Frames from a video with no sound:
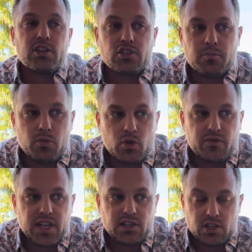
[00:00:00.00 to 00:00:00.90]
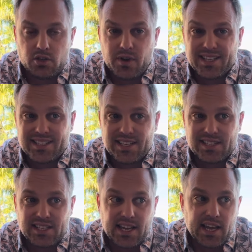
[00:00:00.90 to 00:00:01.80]
to move into
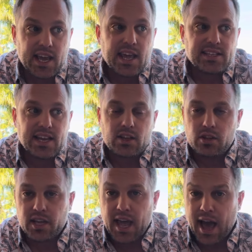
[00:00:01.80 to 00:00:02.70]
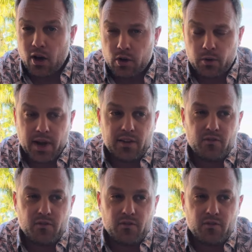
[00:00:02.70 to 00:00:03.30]
USDC, take a look at Algorand